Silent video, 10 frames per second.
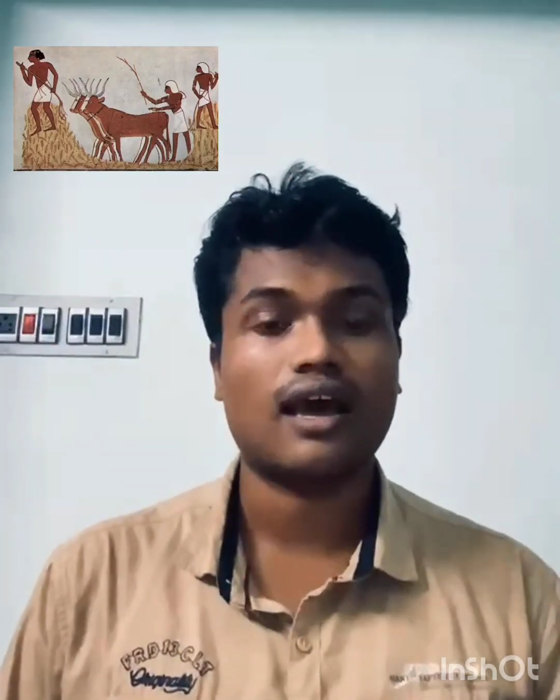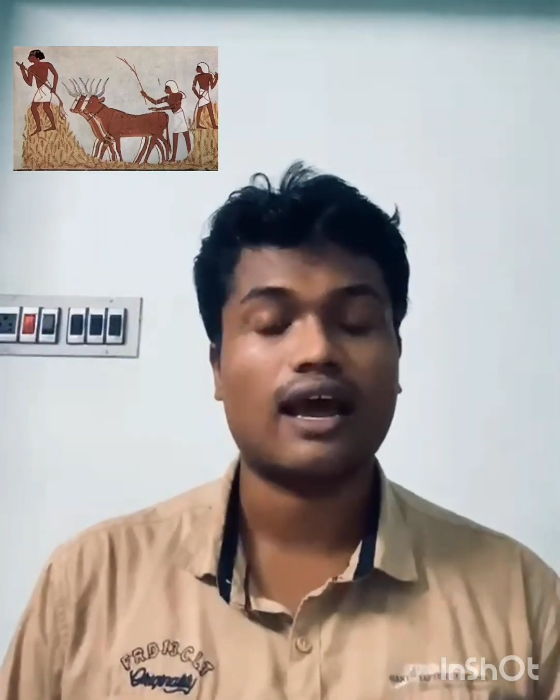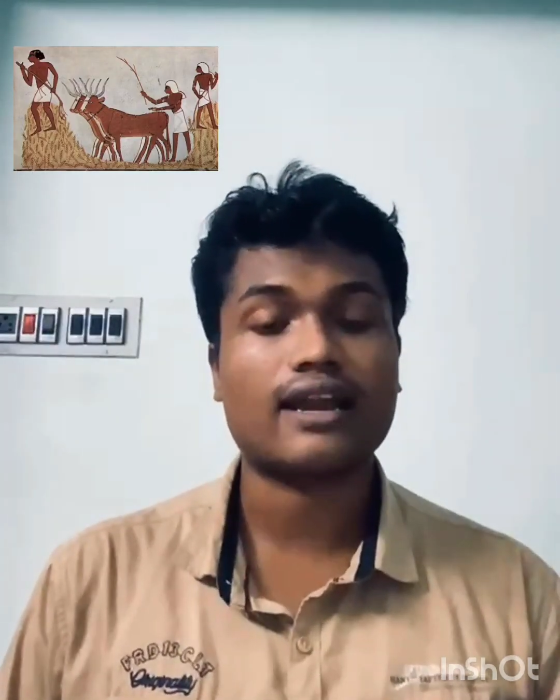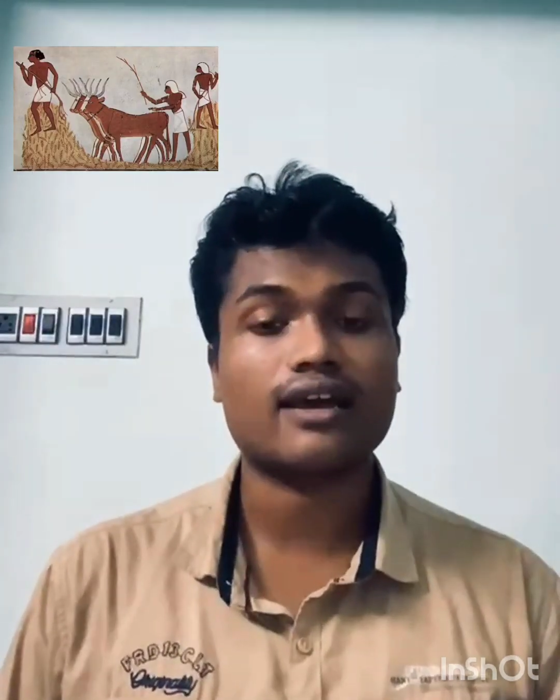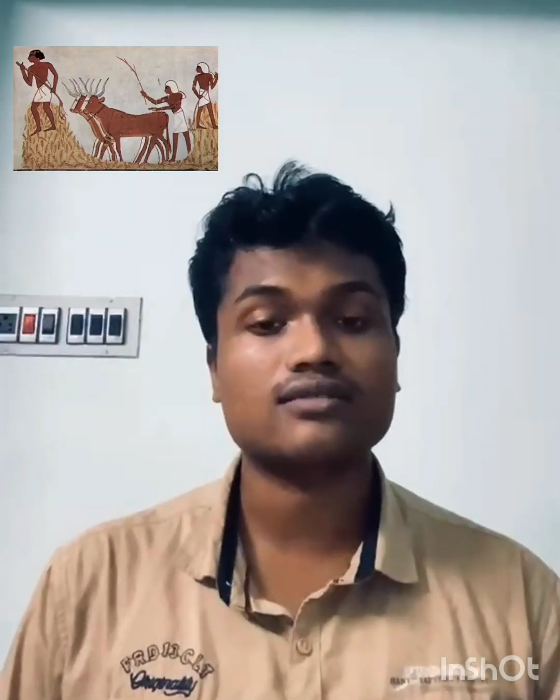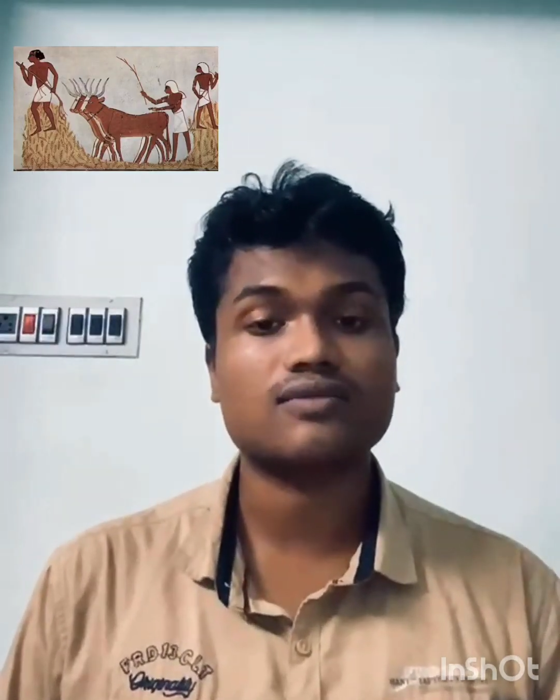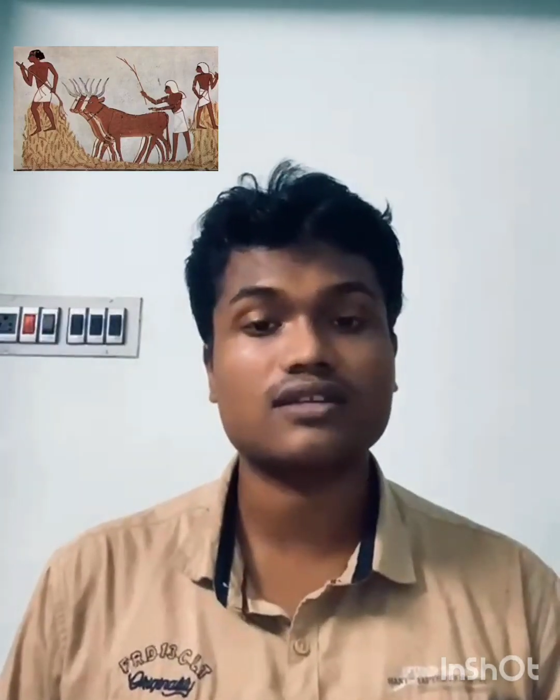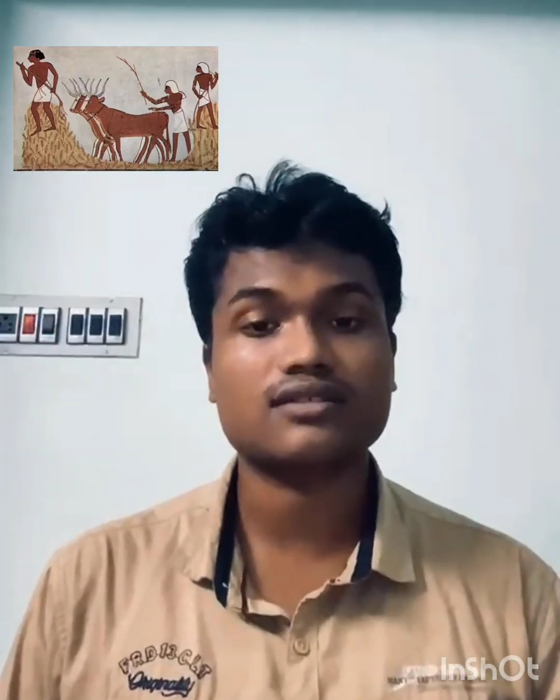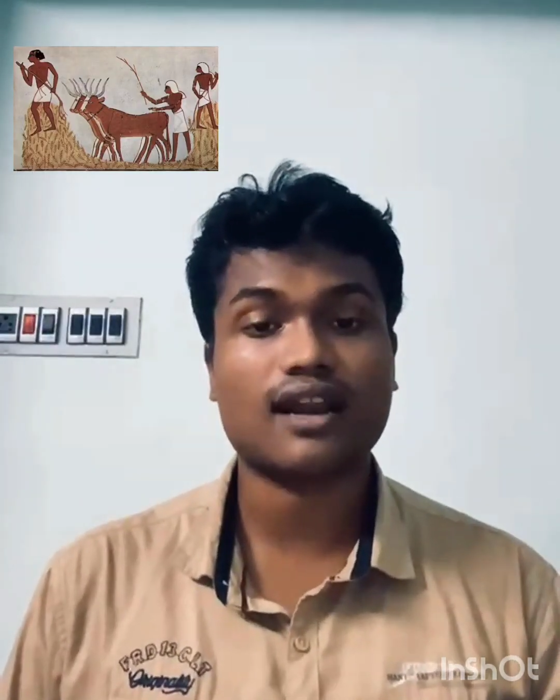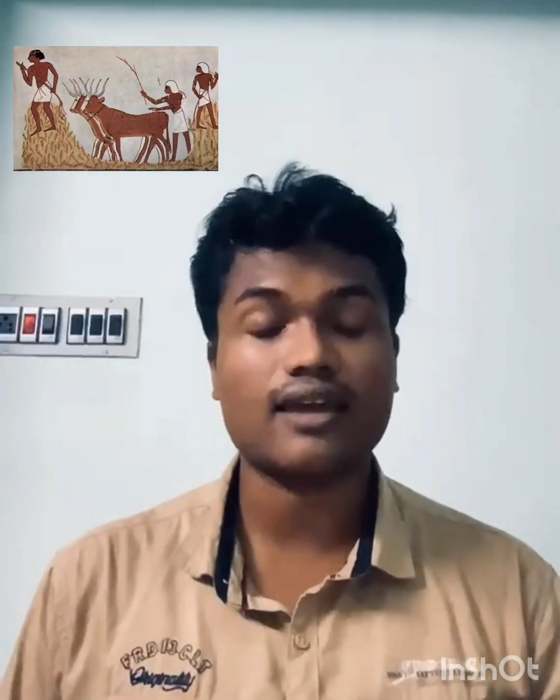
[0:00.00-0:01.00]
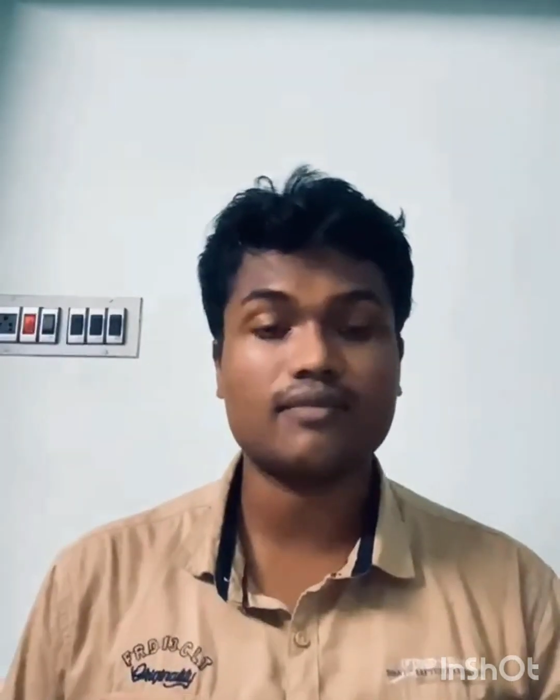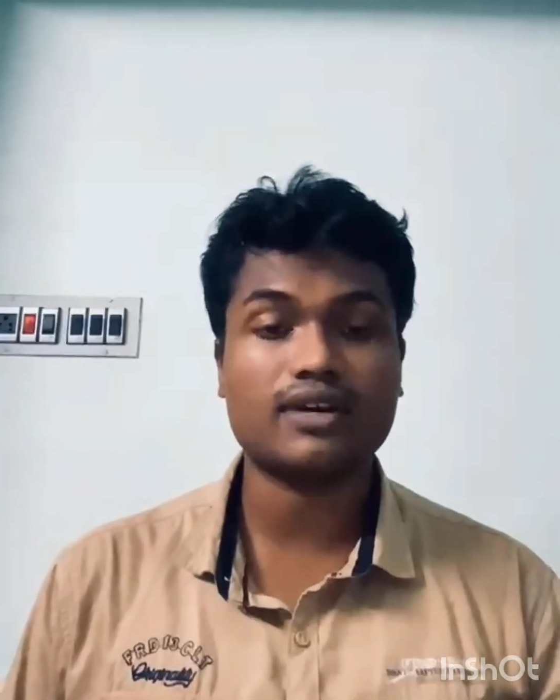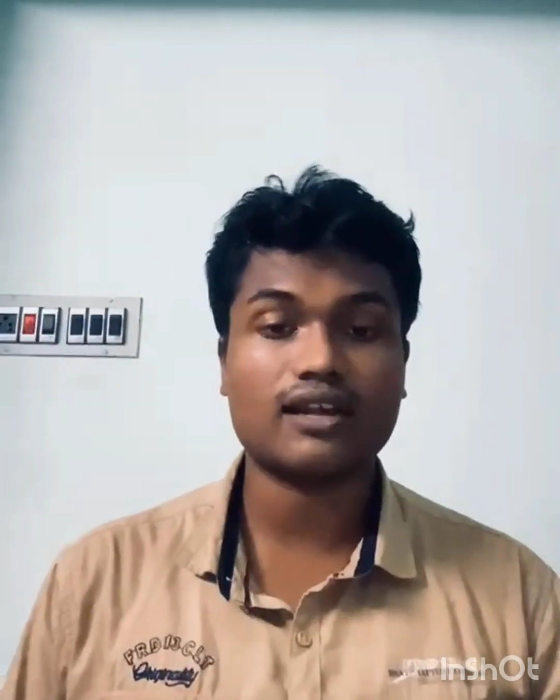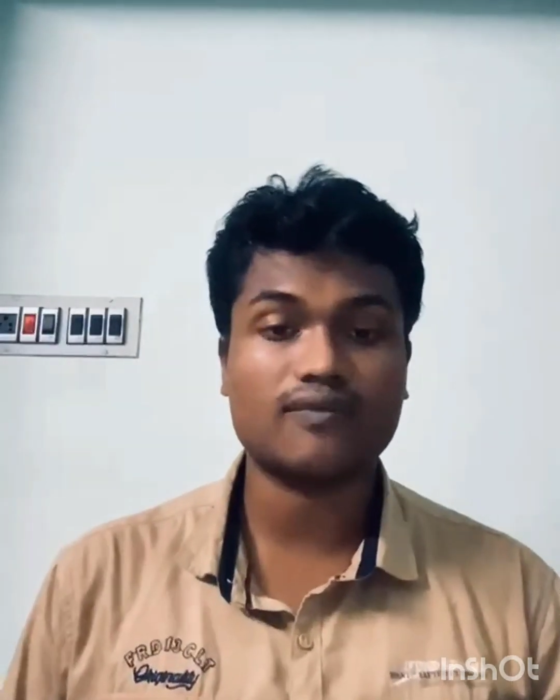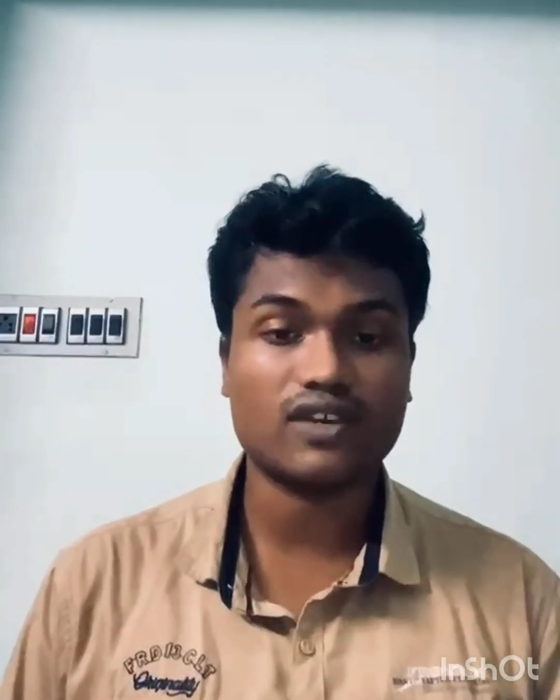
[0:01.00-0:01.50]
and as well as
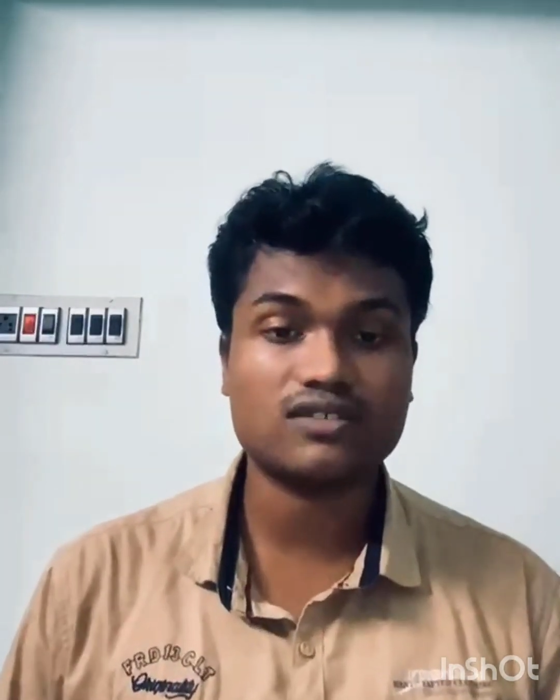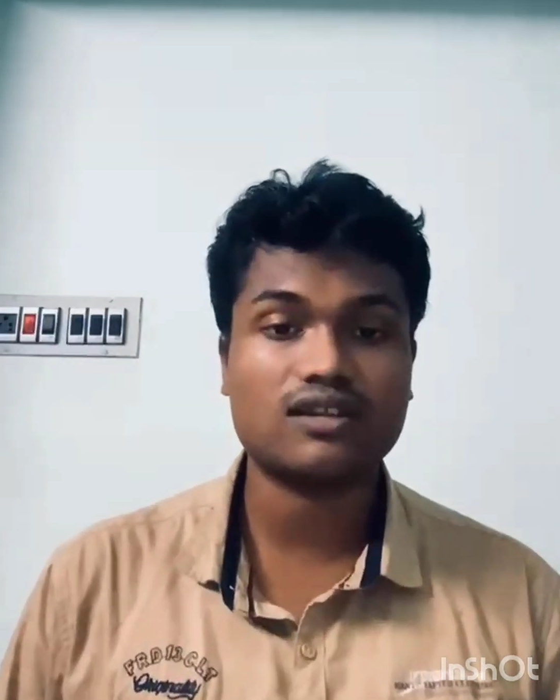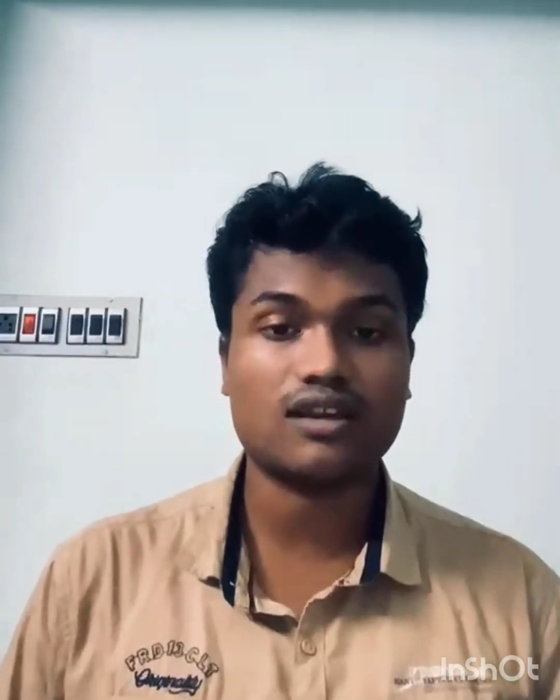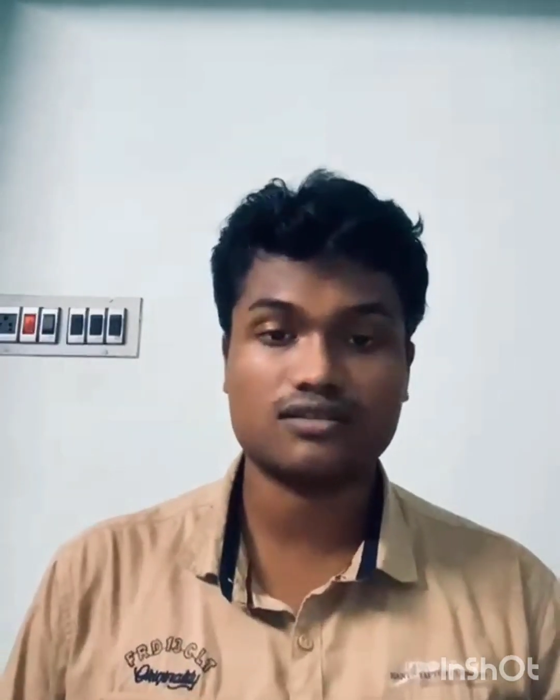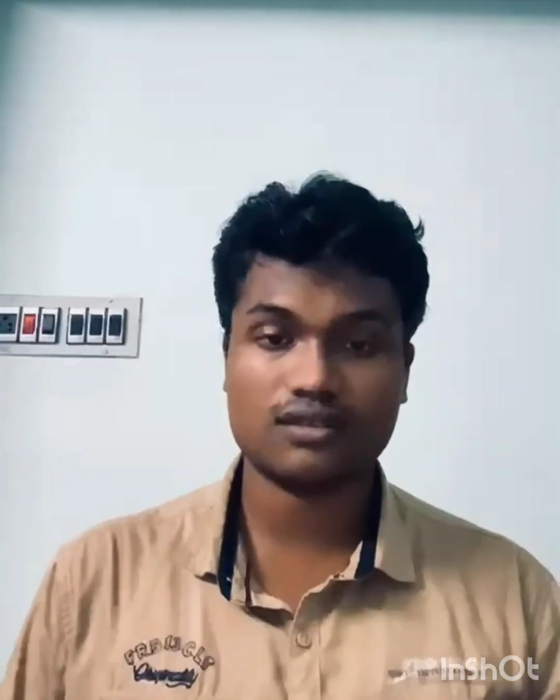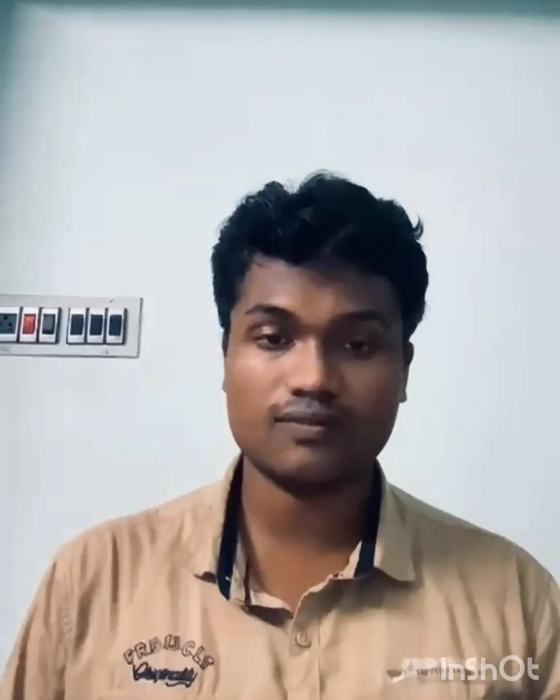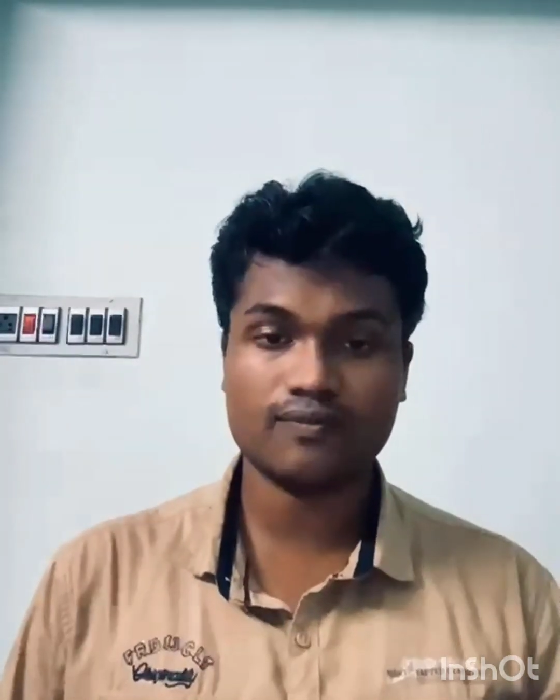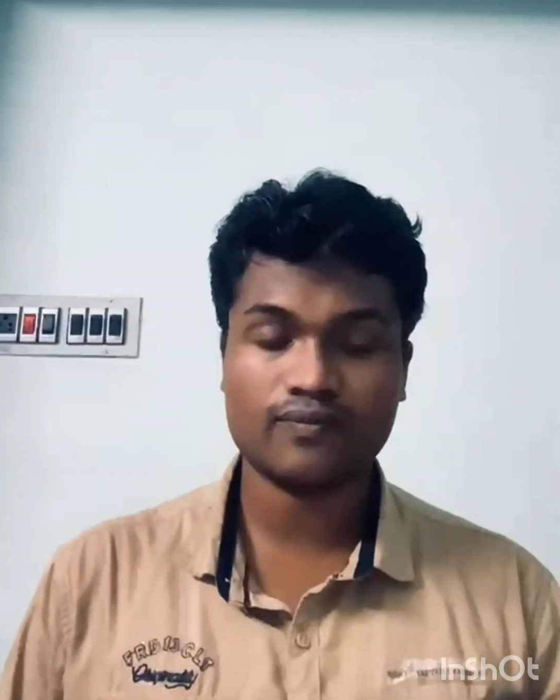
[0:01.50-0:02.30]
climate and vegetation.